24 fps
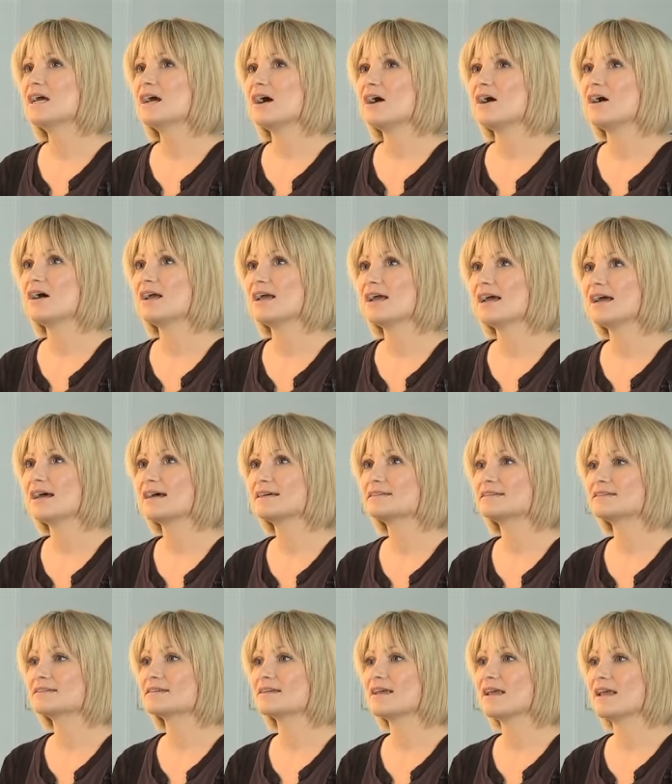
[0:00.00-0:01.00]
I
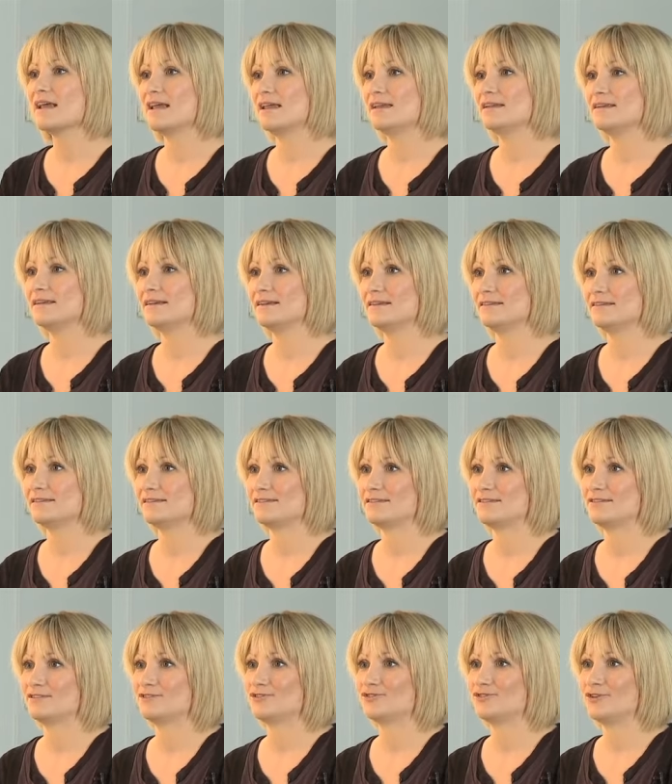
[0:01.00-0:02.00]
had
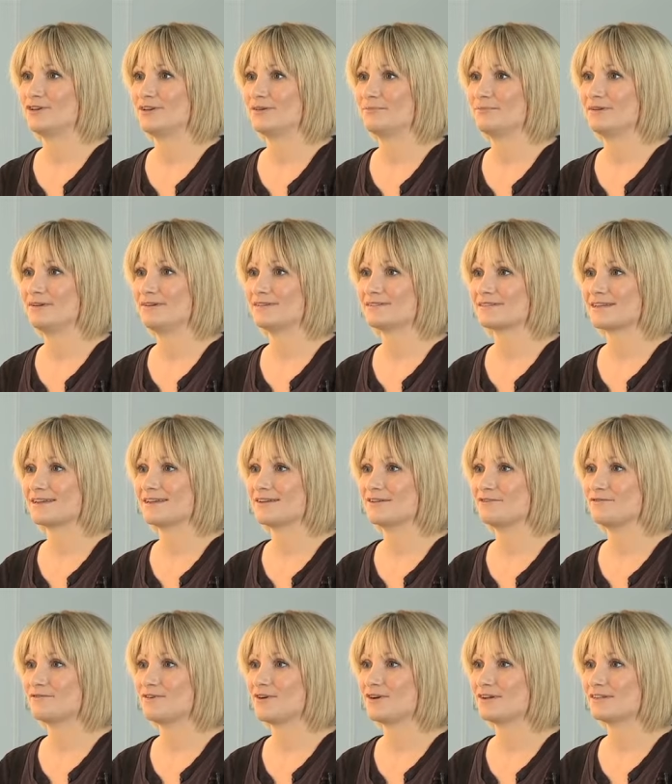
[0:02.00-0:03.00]
endless treatment and
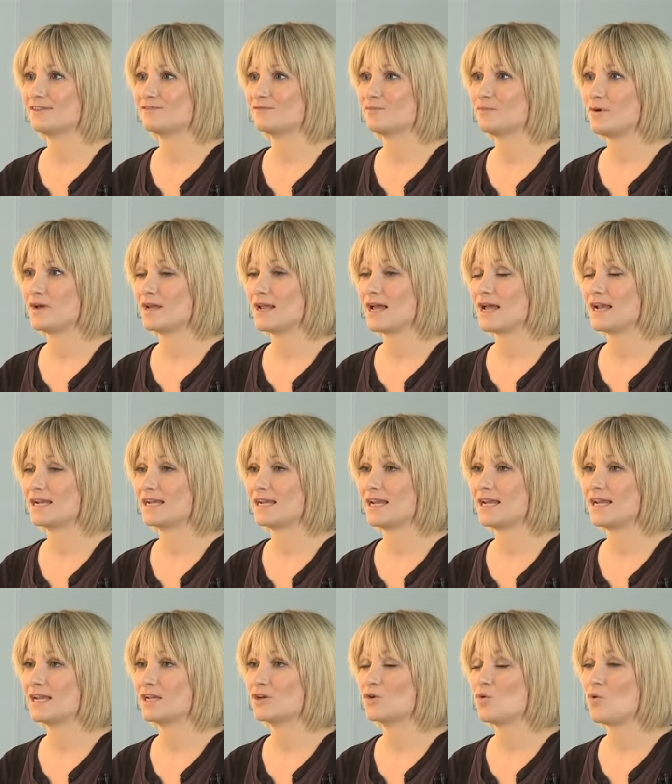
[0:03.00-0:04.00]
advice for my
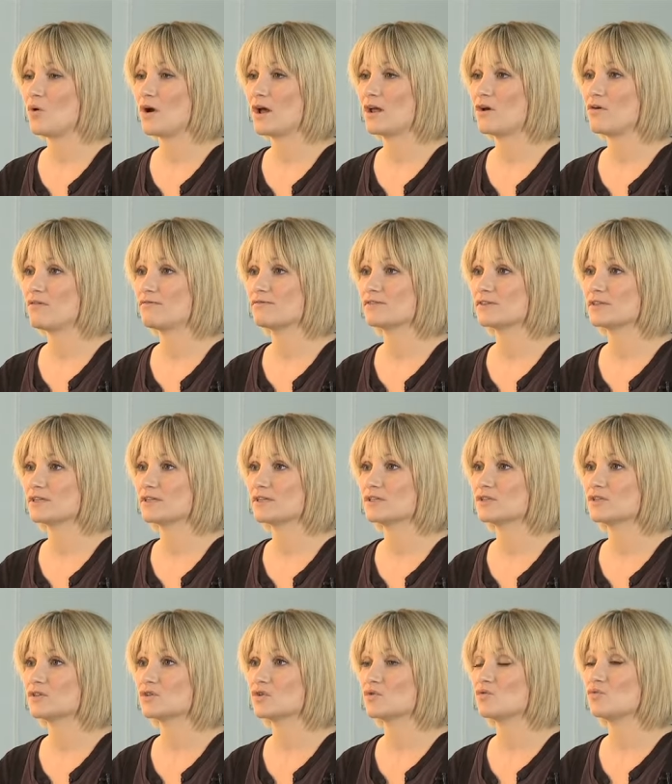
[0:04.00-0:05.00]
acne, and quite
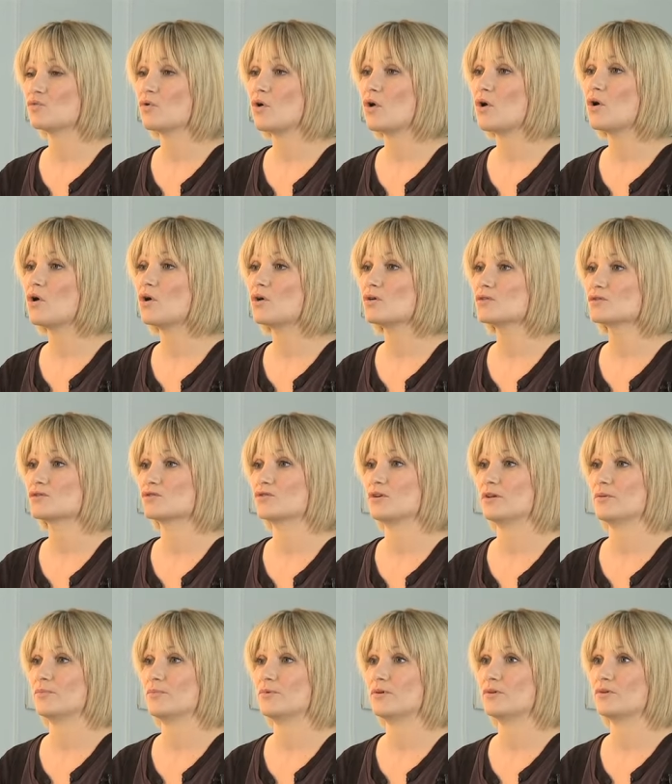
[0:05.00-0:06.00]
often the wrong
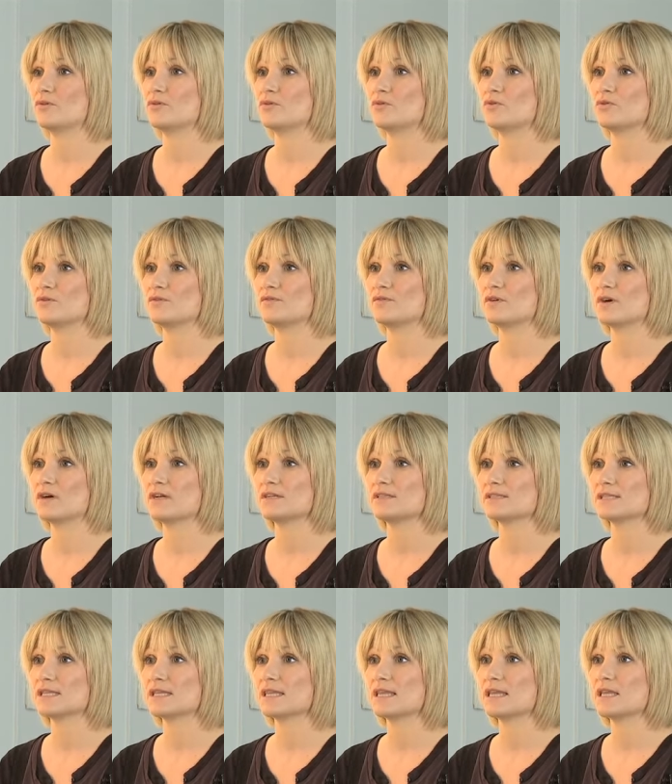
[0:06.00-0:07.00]
treatment or
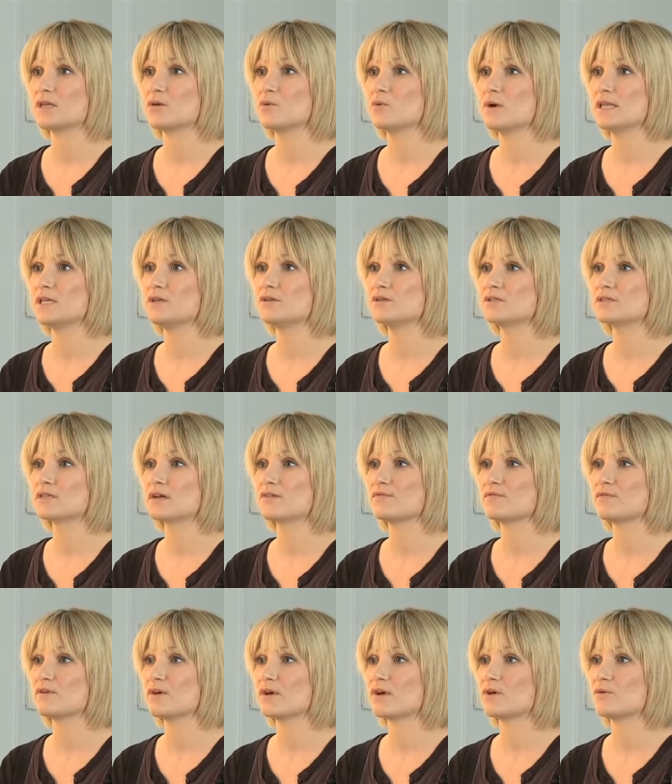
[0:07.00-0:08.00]
advice. I think when you
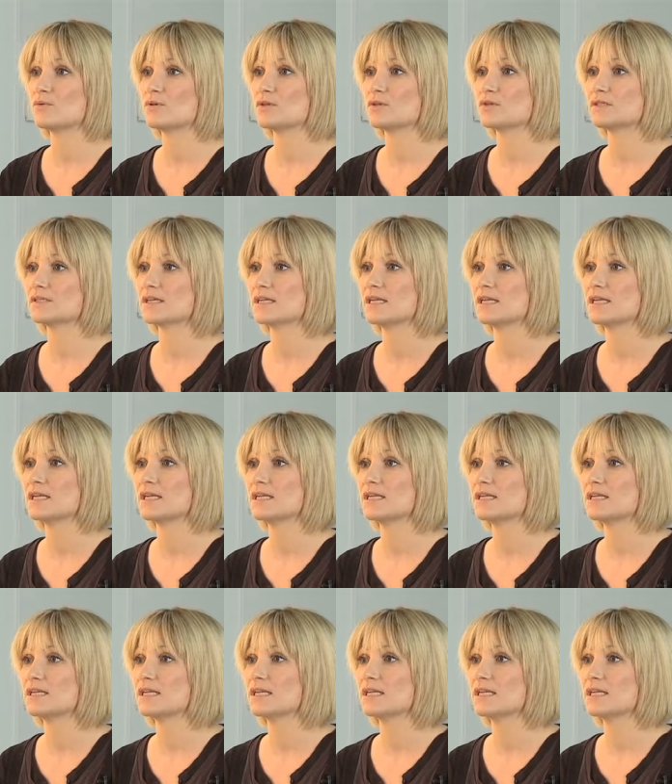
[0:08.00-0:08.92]
suffer with your skin,